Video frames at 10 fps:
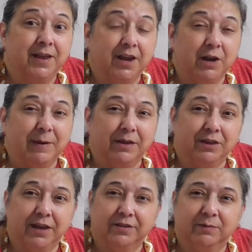Anyway,
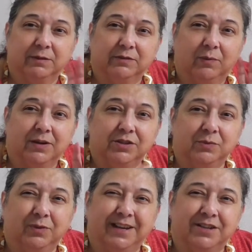thank you so much for watching.
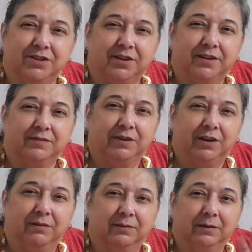We'll catch you in the next
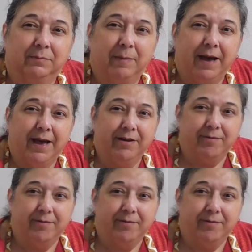video. Bye-bye.